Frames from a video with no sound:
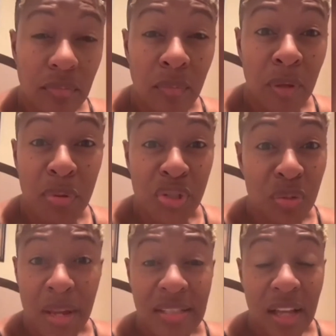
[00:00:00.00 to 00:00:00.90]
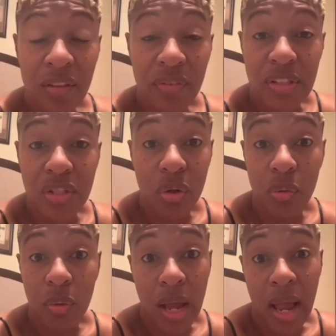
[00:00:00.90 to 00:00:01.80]
pushing myself. And
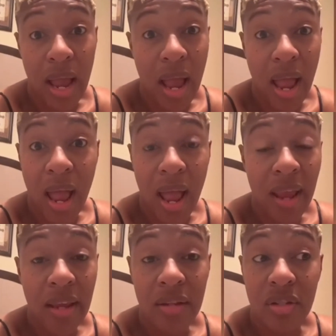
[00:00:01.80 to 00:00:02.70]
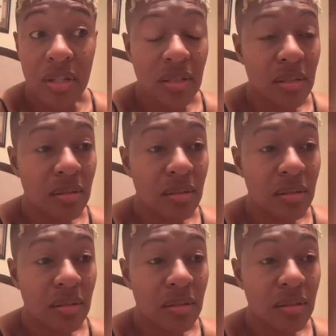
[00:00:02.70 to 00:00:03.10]
so I just,